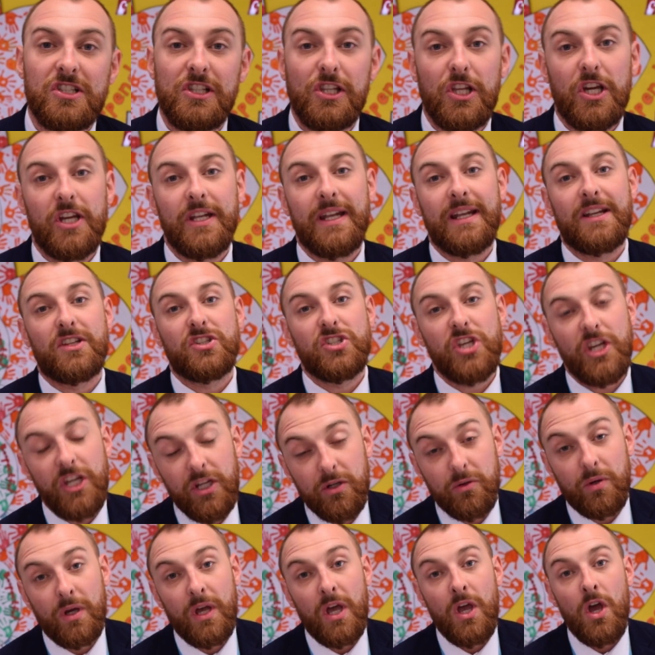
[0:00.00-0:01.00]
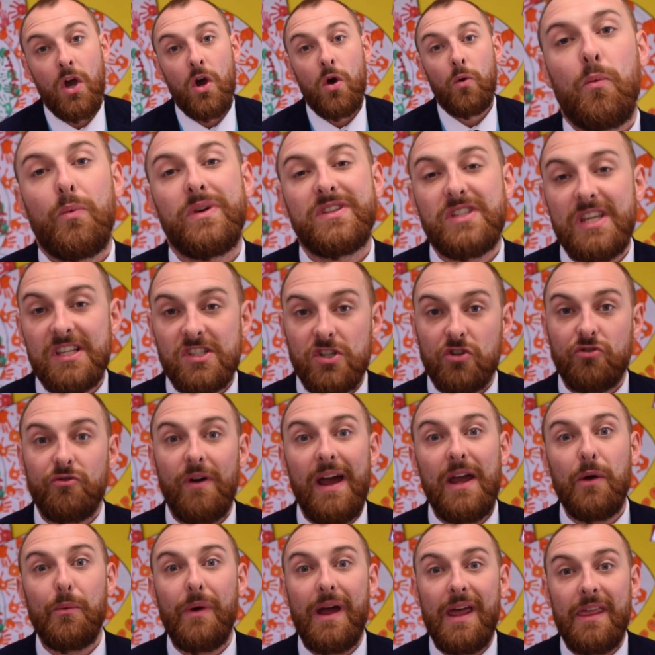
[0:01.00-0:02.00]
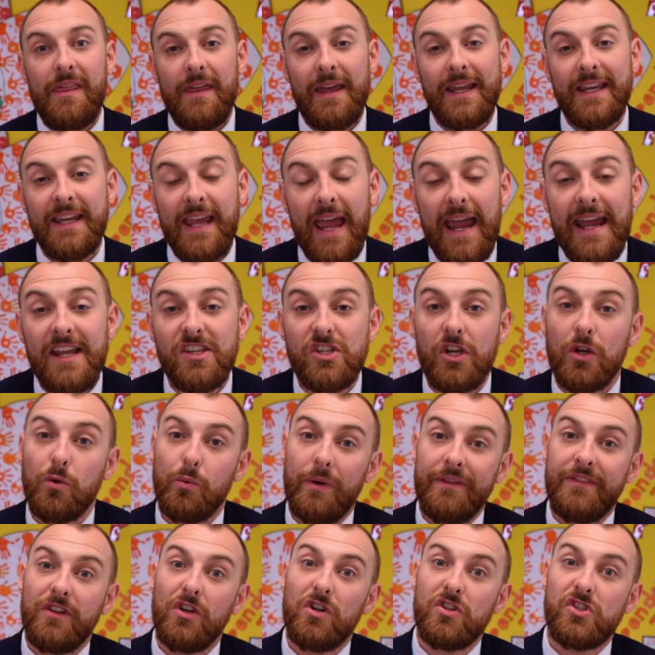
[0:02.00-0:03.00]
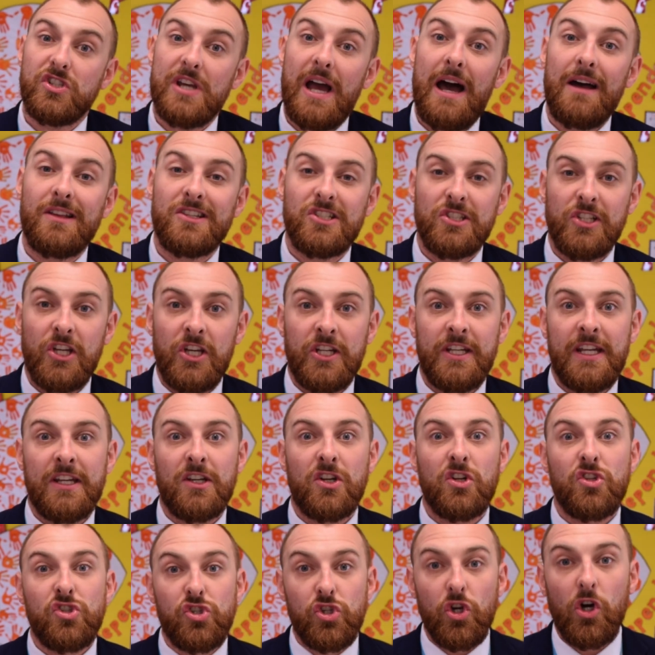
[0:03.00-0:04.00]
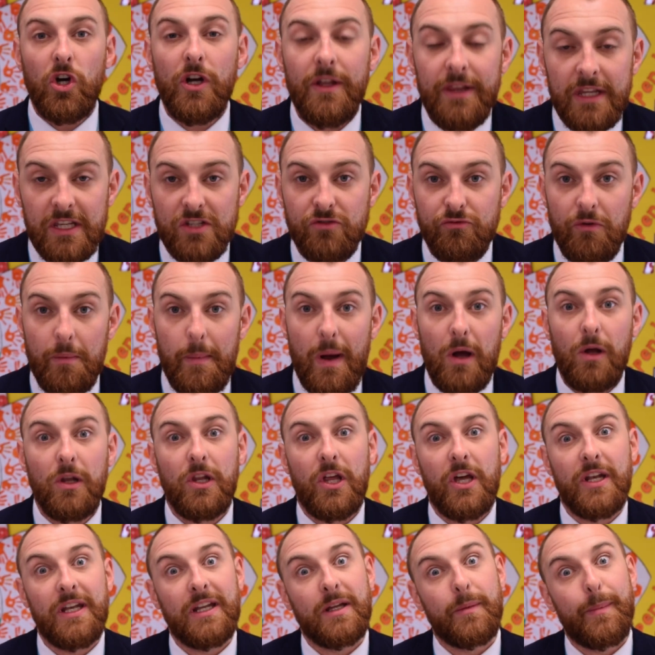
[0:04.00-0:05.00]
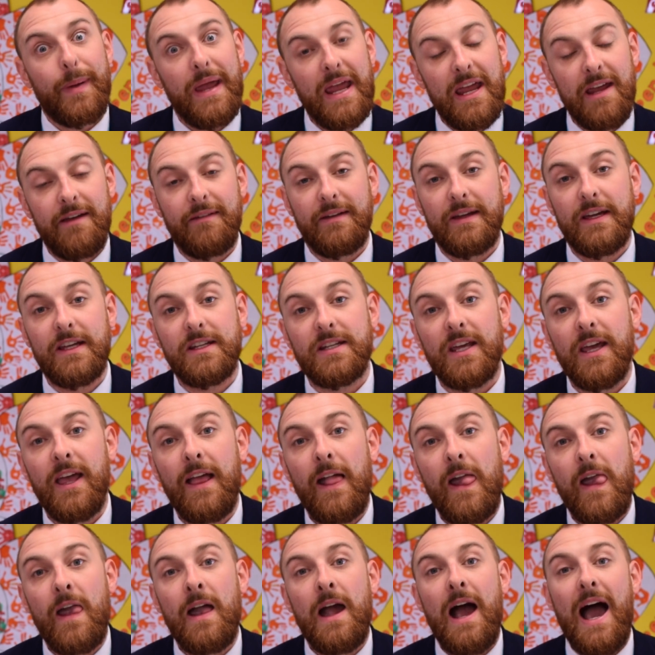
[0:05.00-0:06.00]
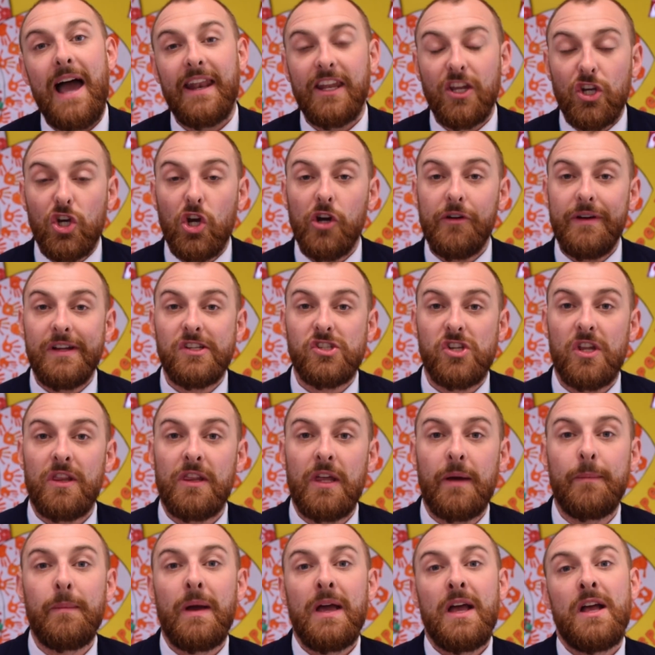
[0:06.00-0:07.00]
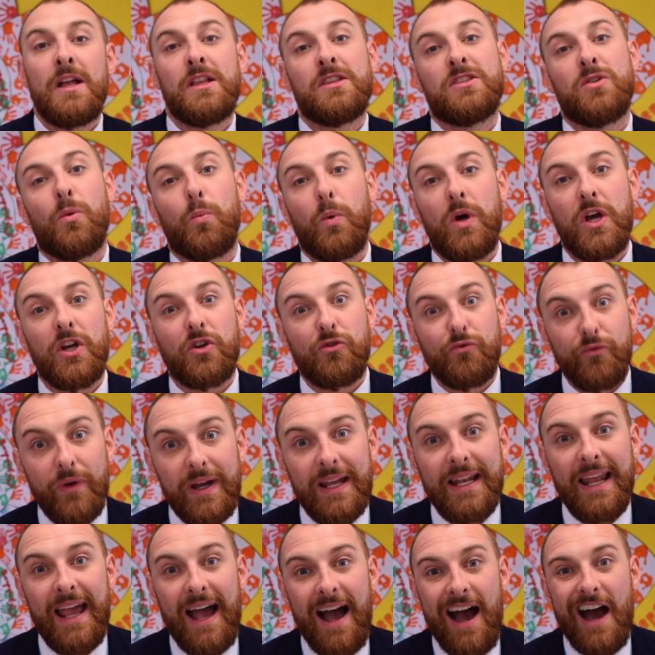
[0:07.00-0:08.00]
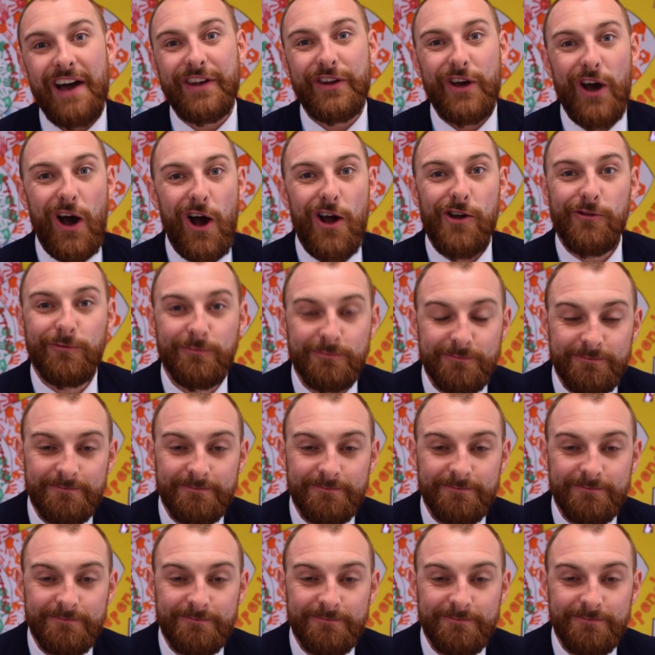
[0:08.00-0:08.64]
learning too, which is a great way of engaging with your child's learning during this remote learning period and encouraging them to work really hard at home.